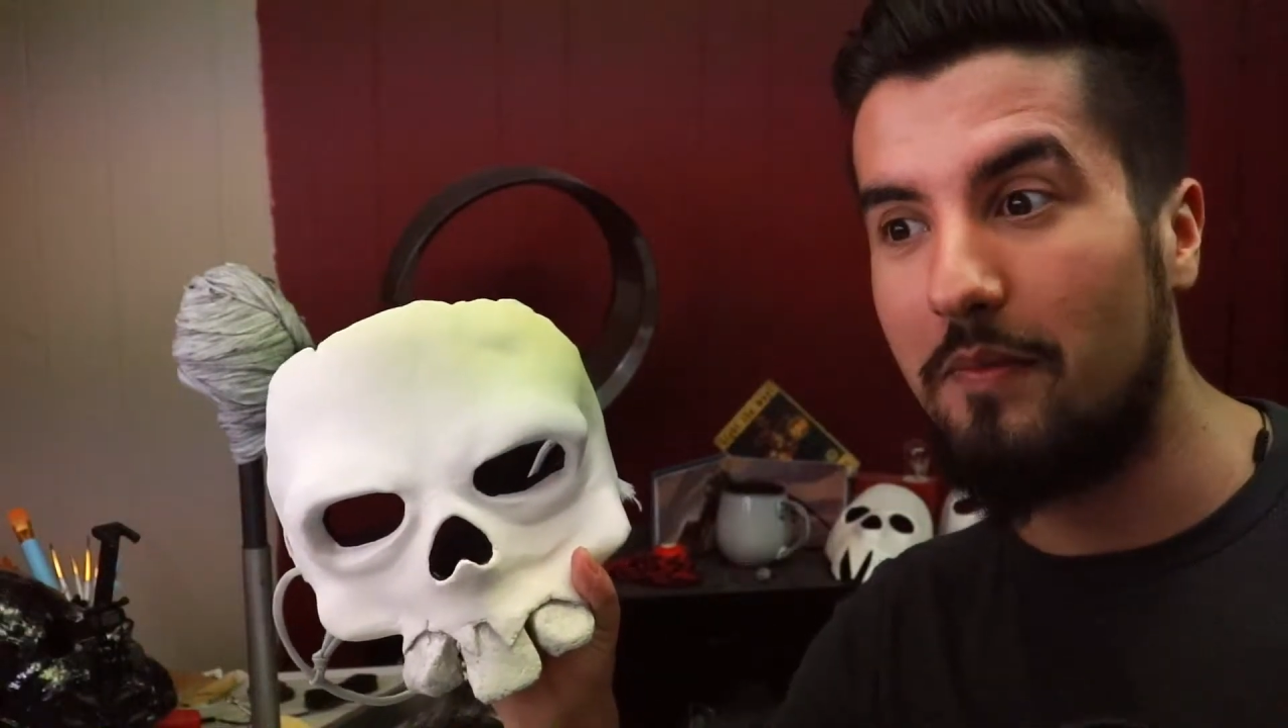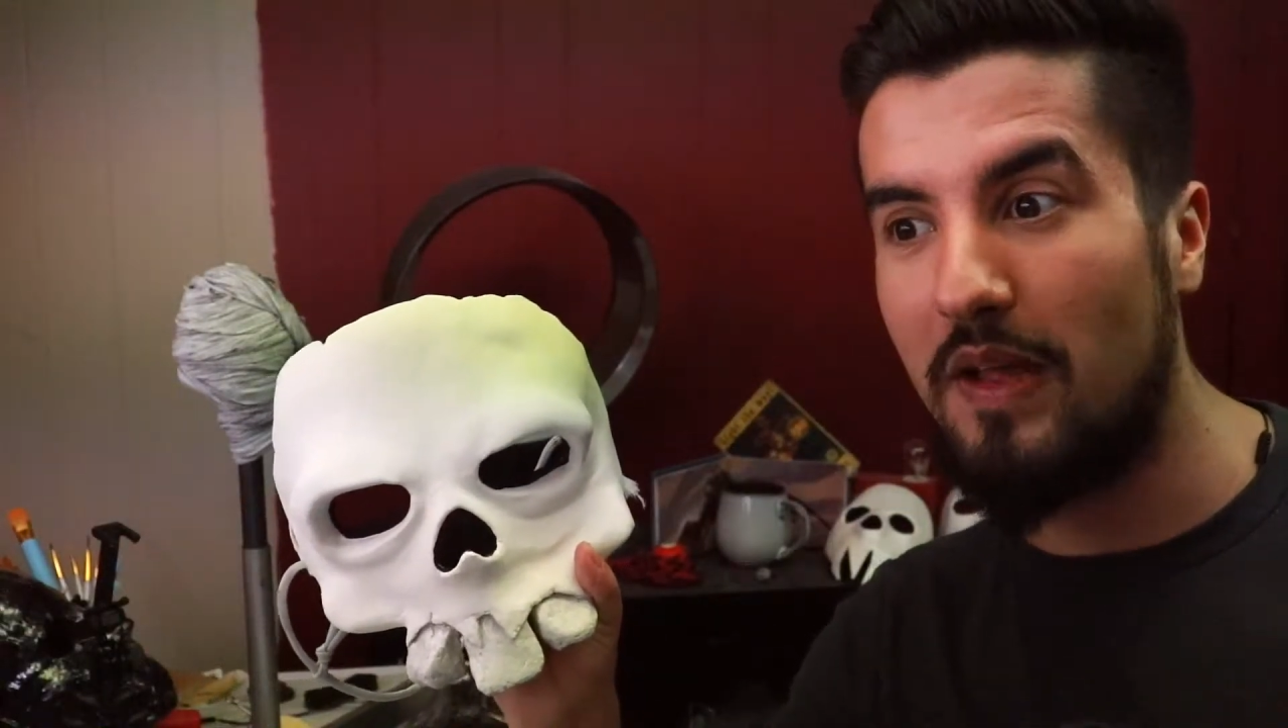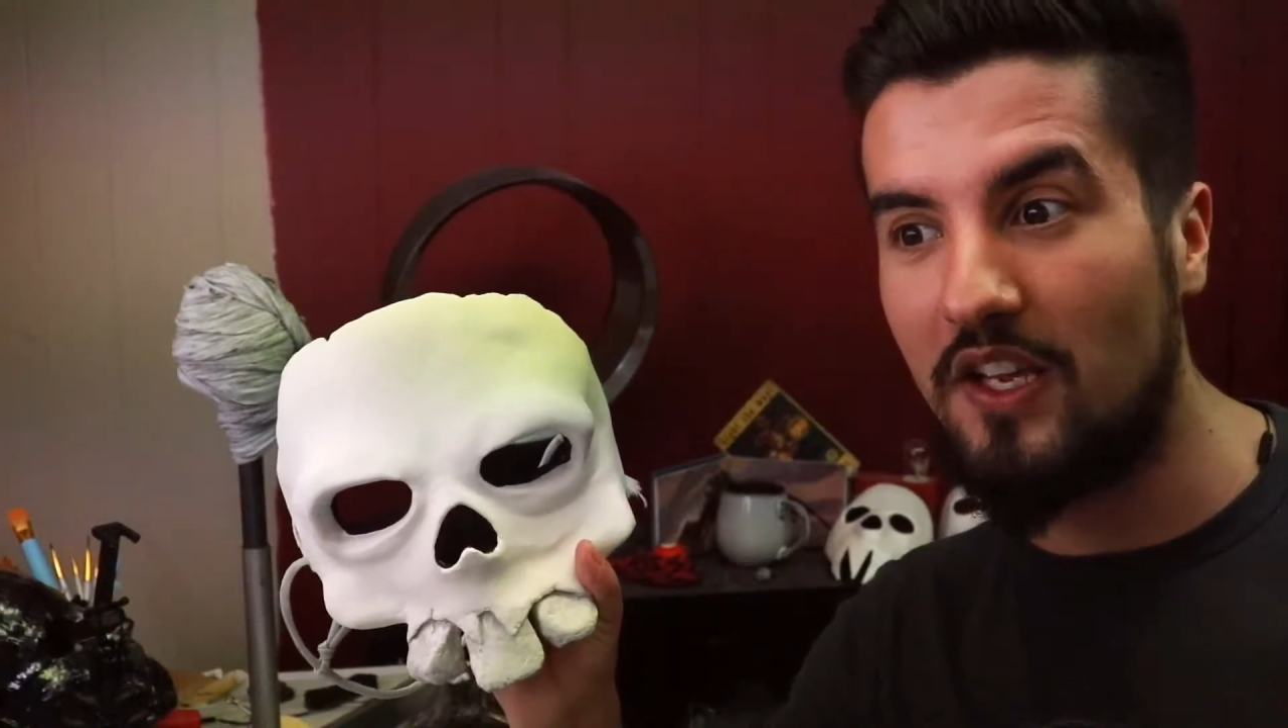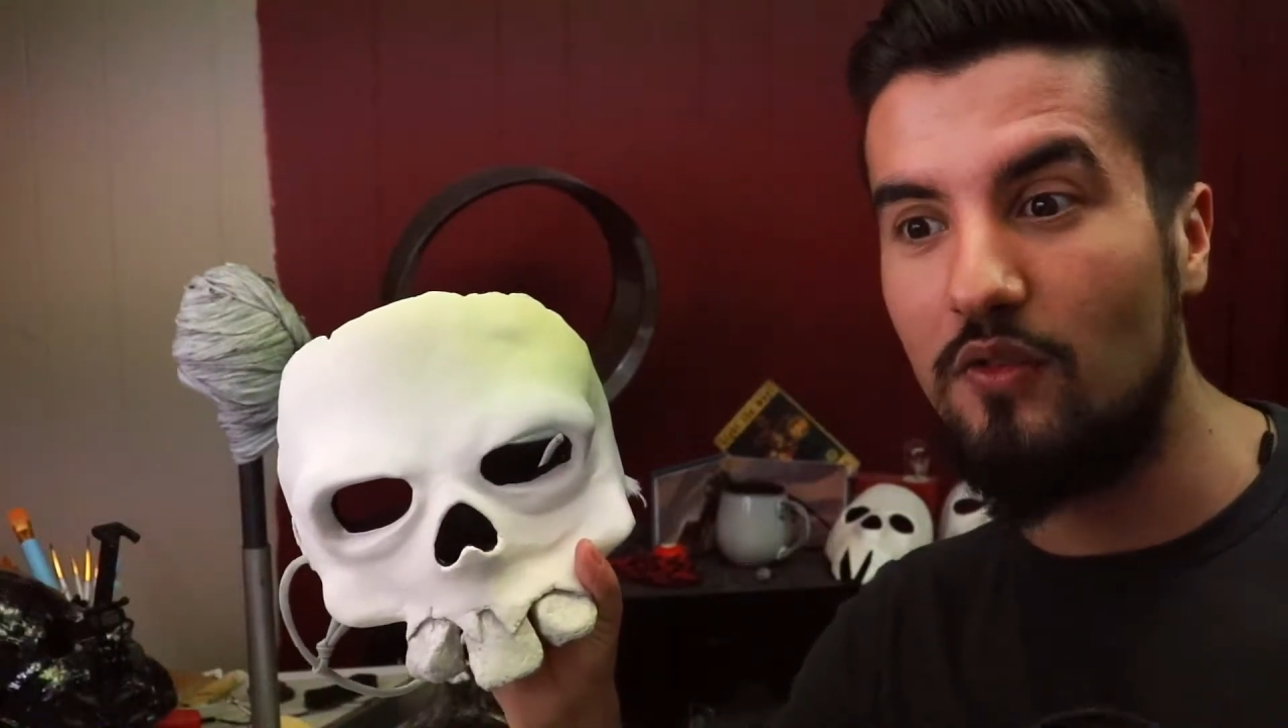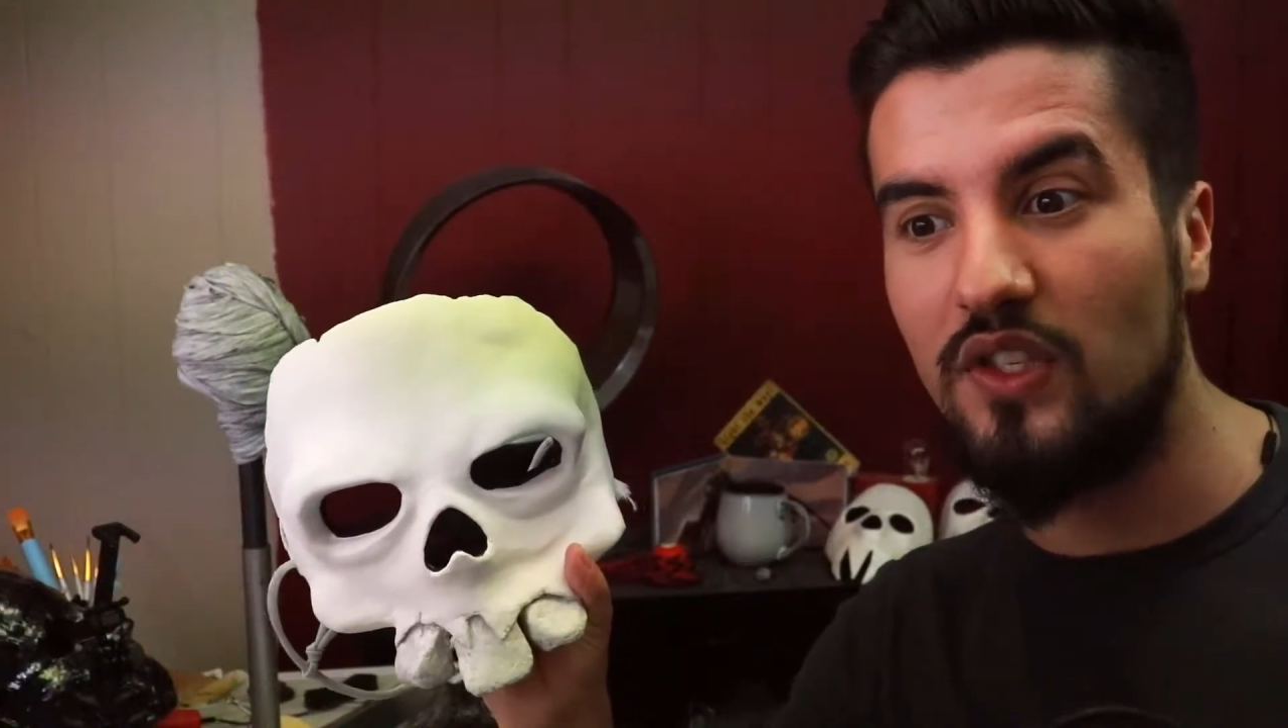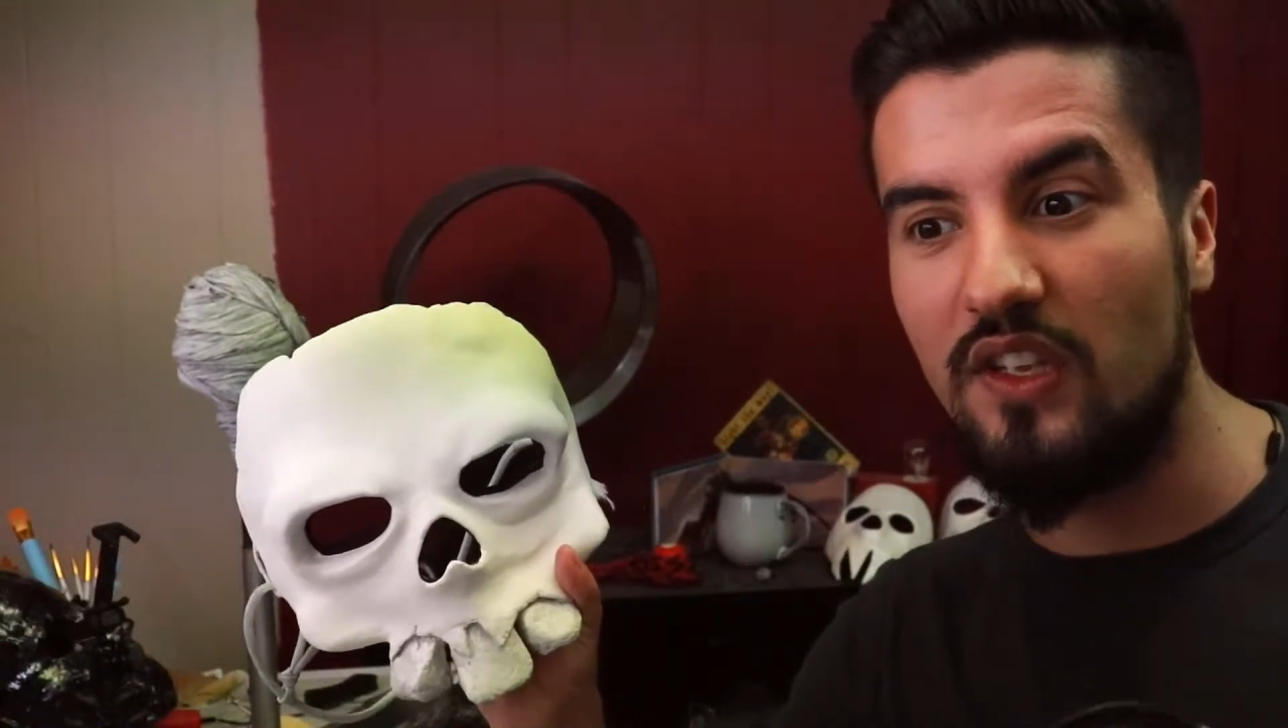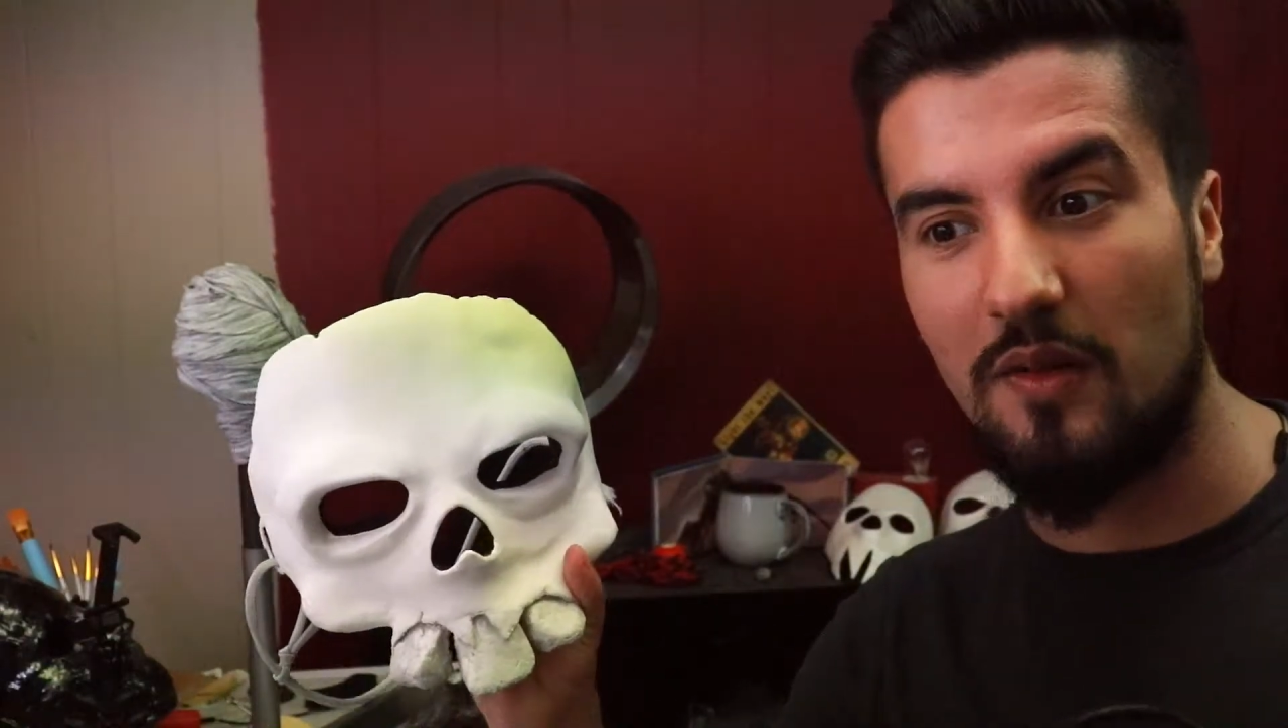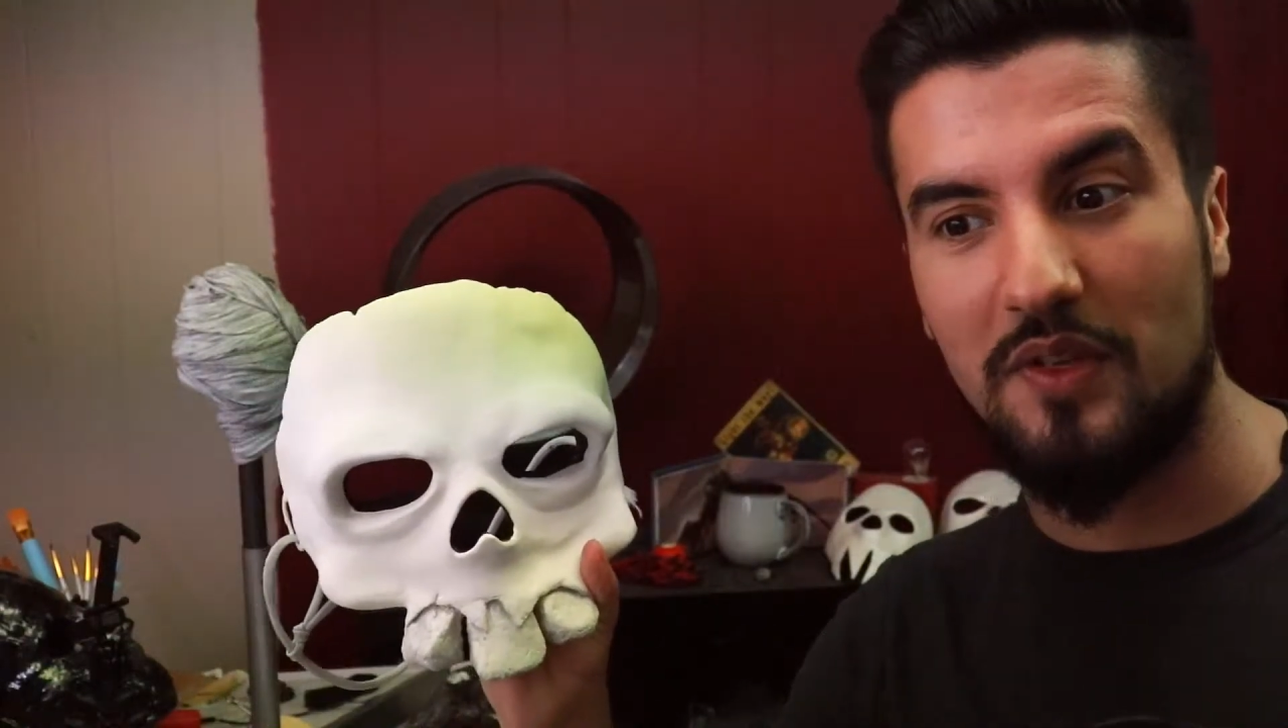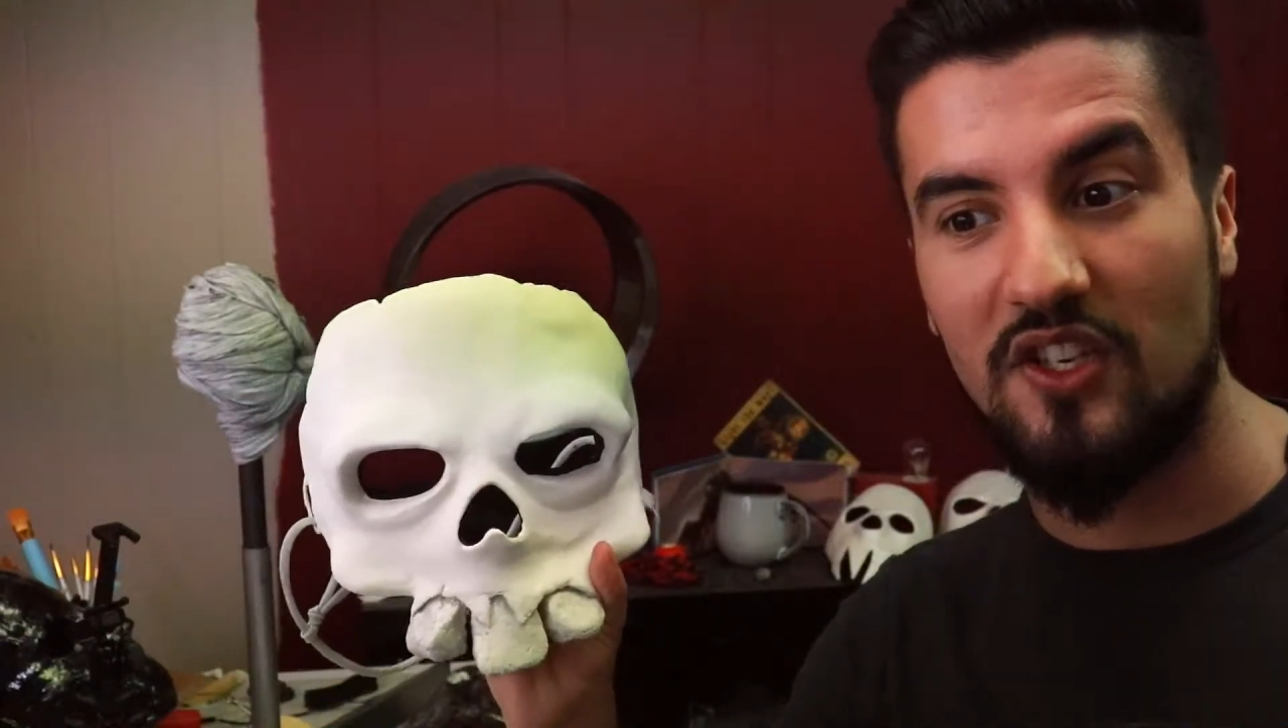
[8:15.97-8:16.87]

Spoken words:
and make you see something